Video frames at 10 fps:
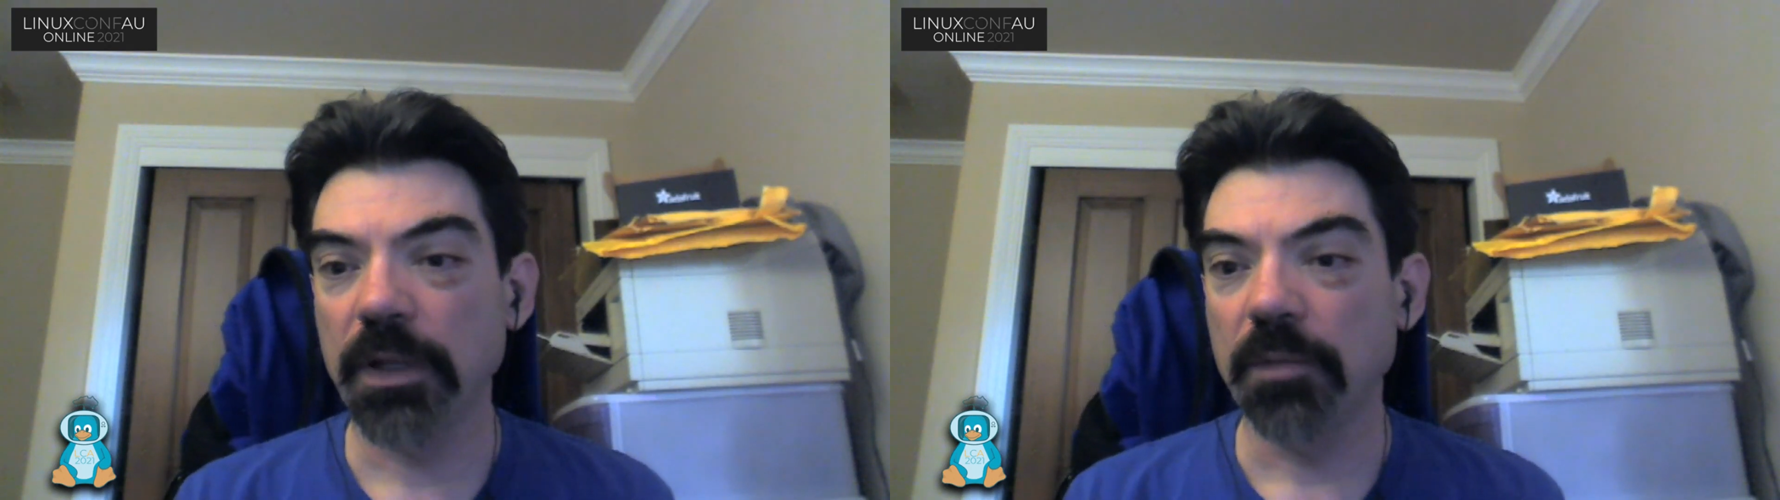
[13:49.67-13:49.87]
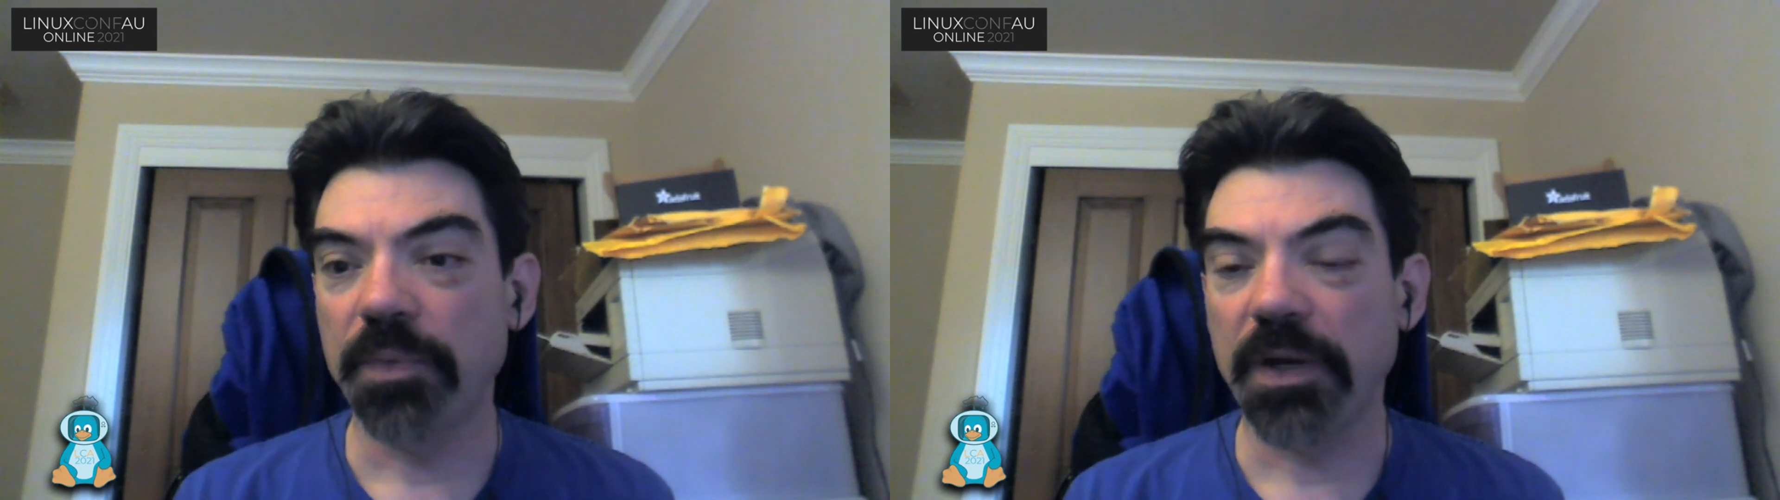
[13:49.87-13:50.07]

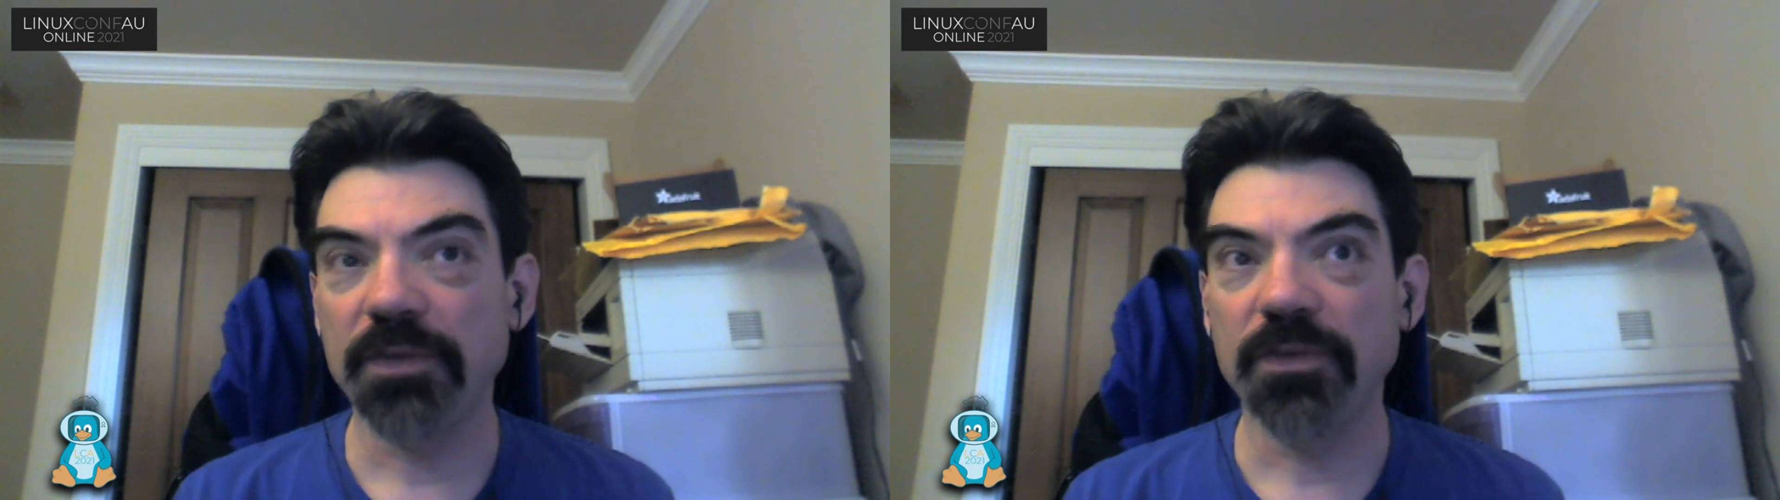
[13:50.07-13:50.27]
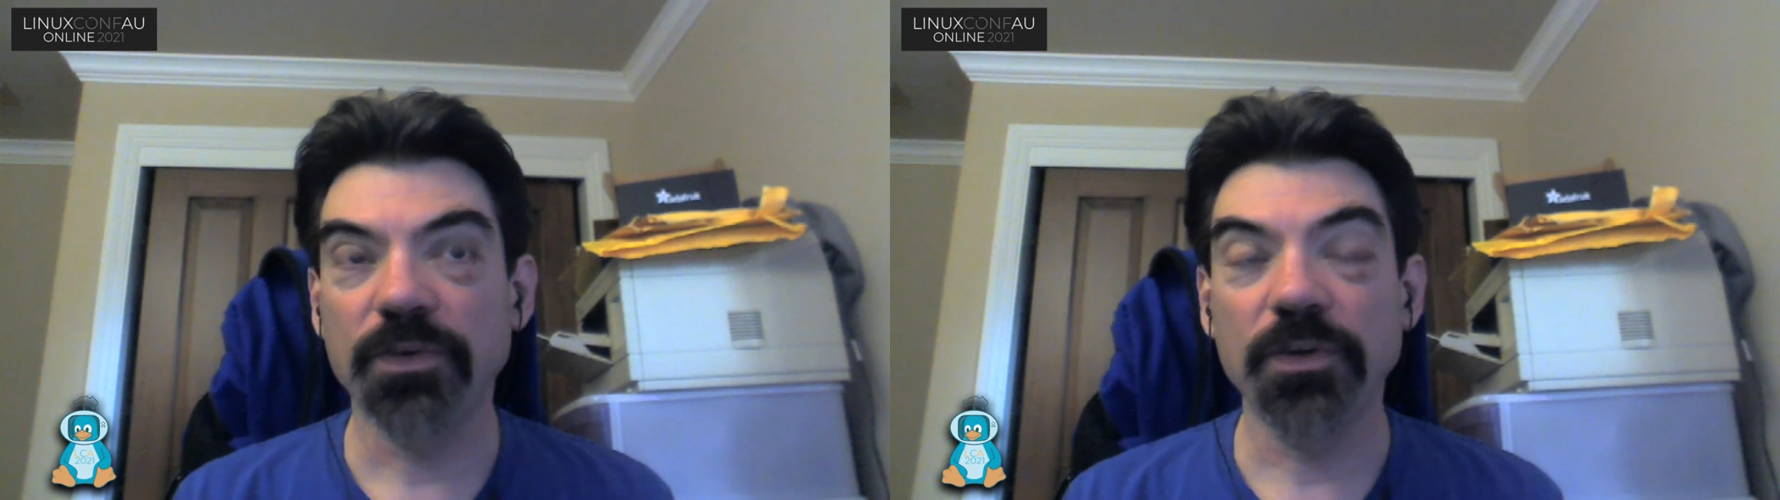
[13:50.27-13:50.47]

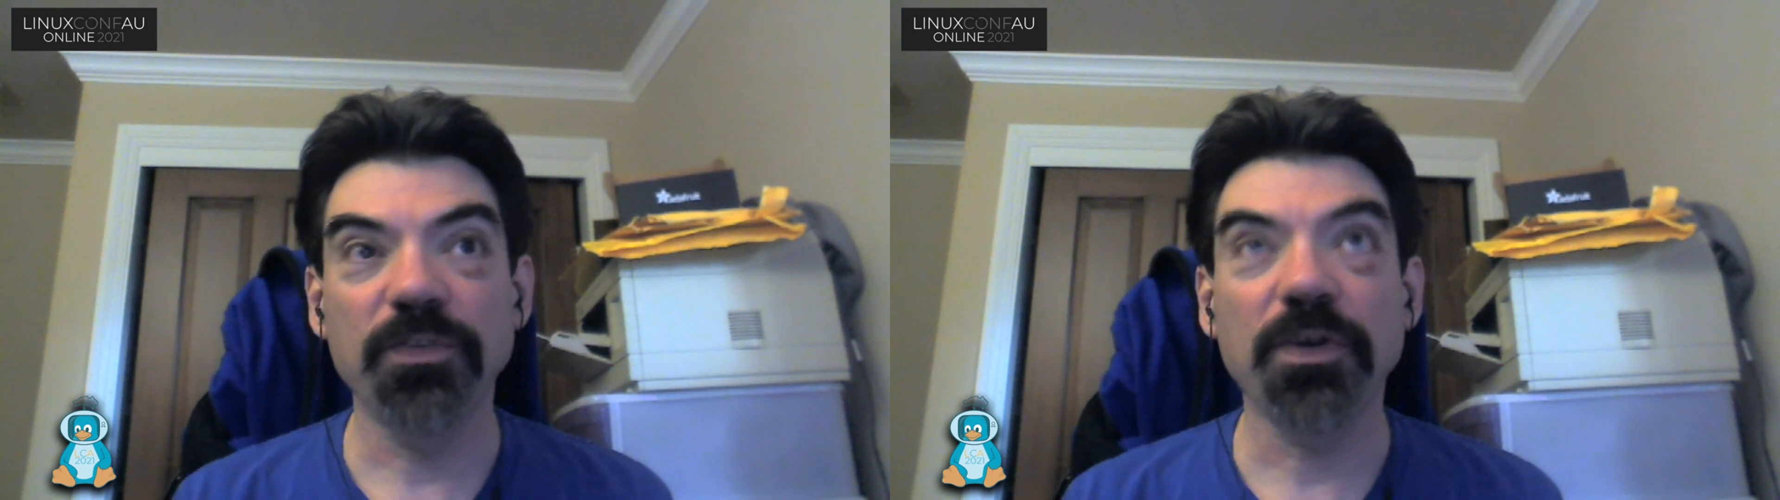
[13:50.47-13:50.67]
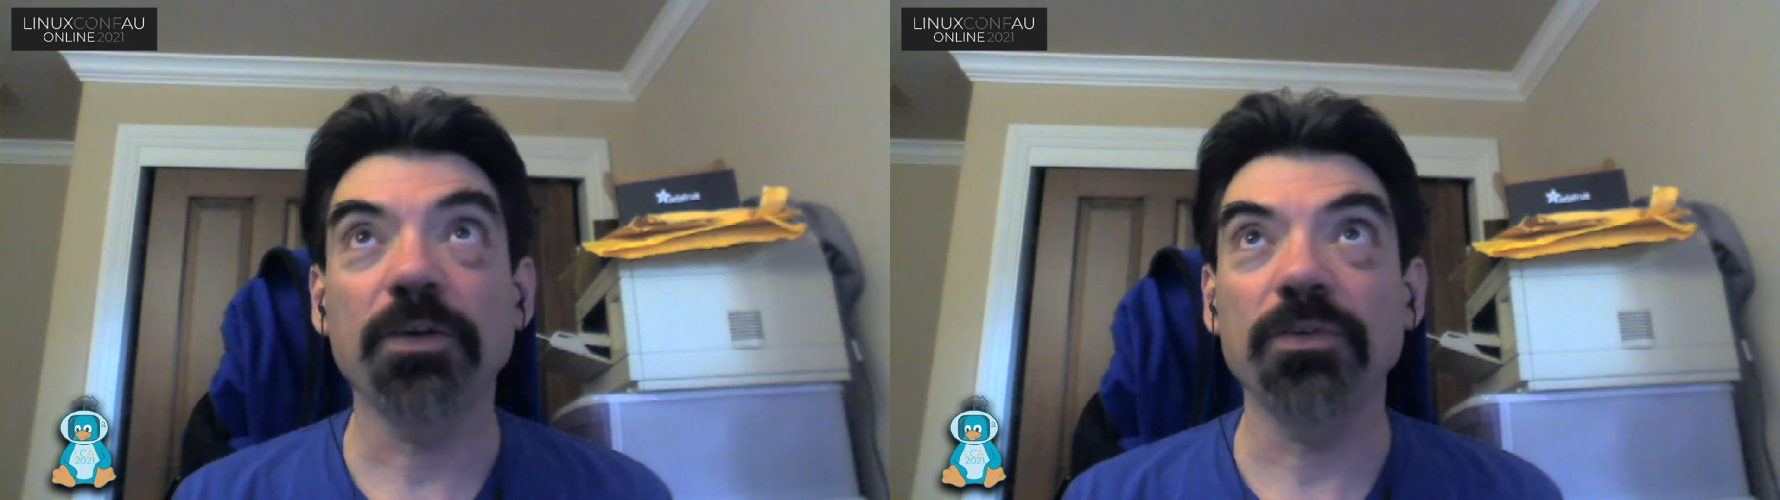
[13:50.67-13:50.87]
But turns
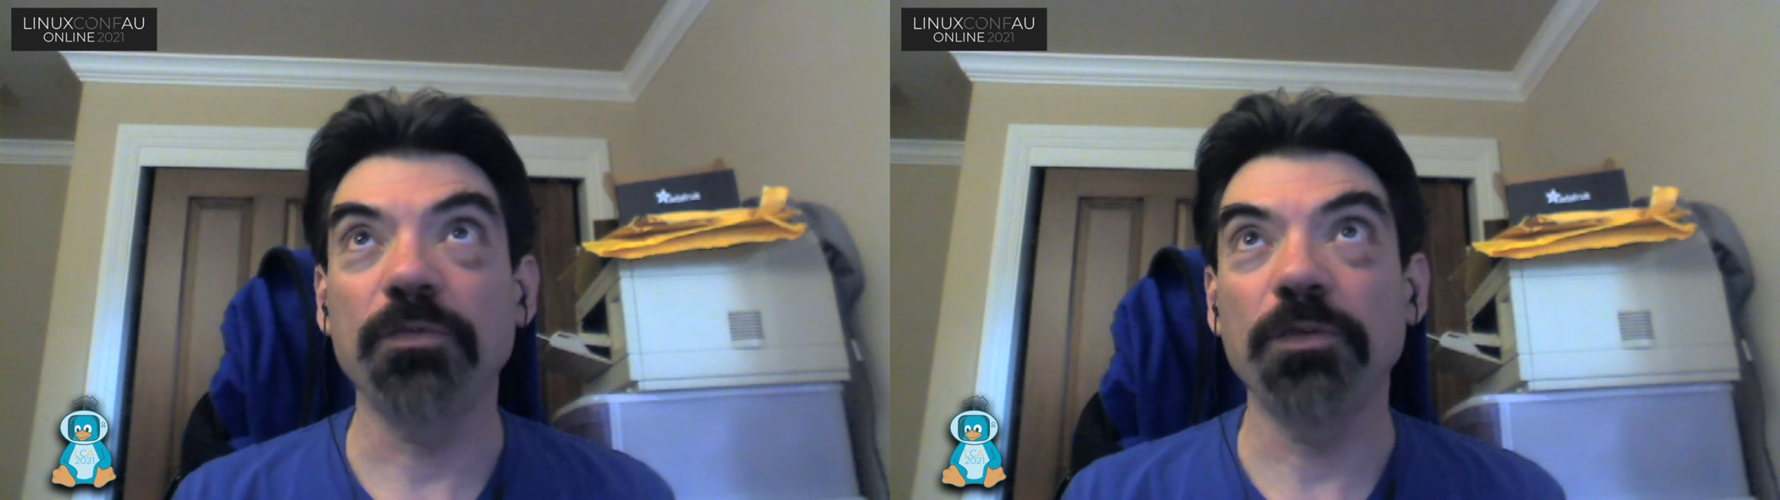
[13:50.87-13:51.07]
out, if